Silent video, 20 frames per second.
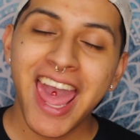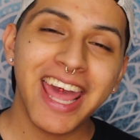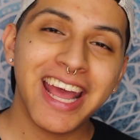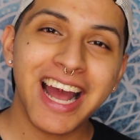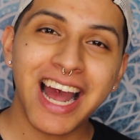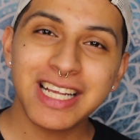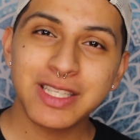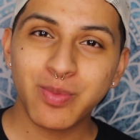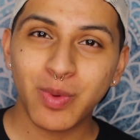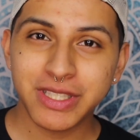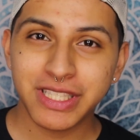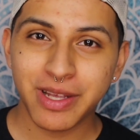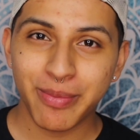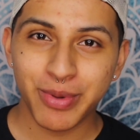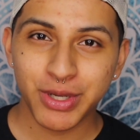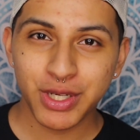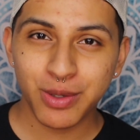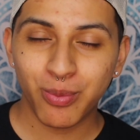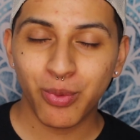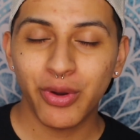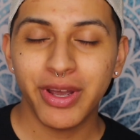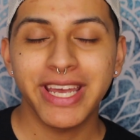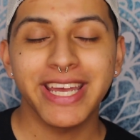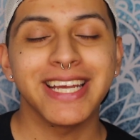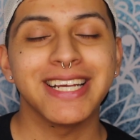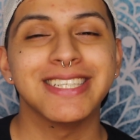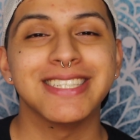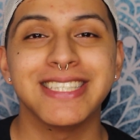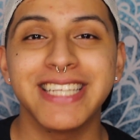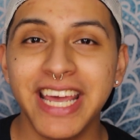Hey guys, what's up? It's your
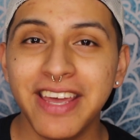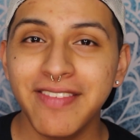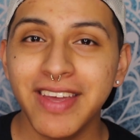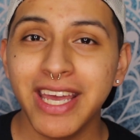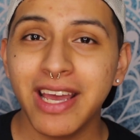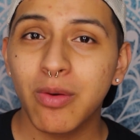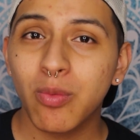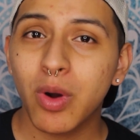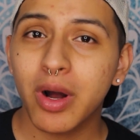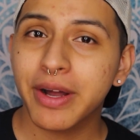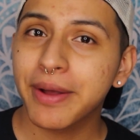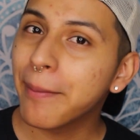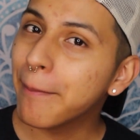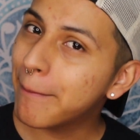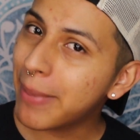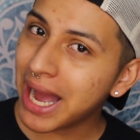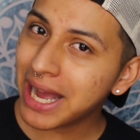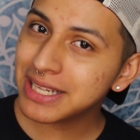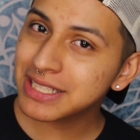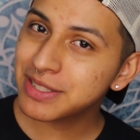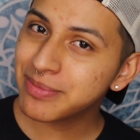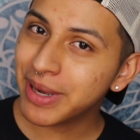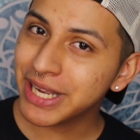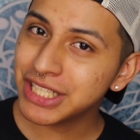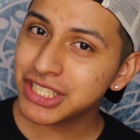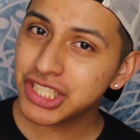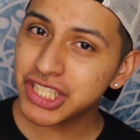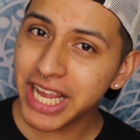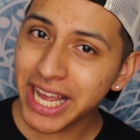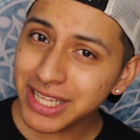boy Xavier and welcome back to
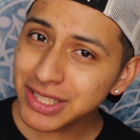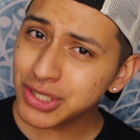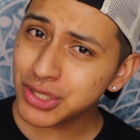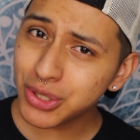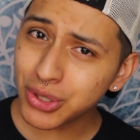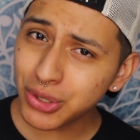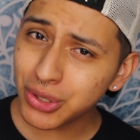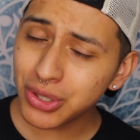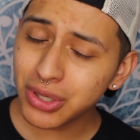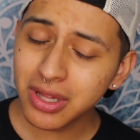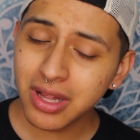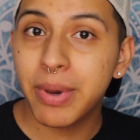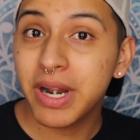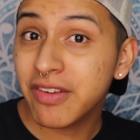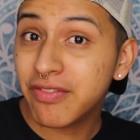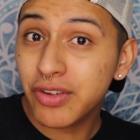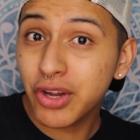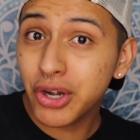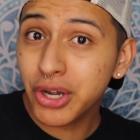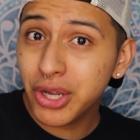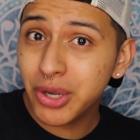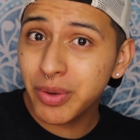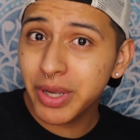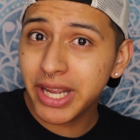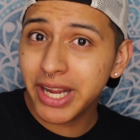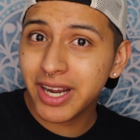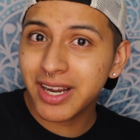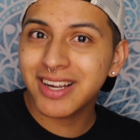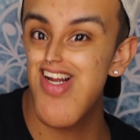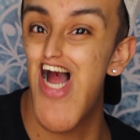my channel. But if you're new
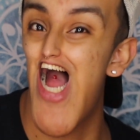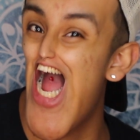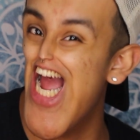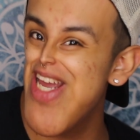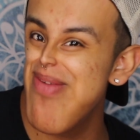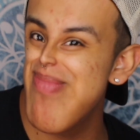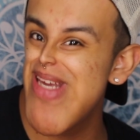here, hi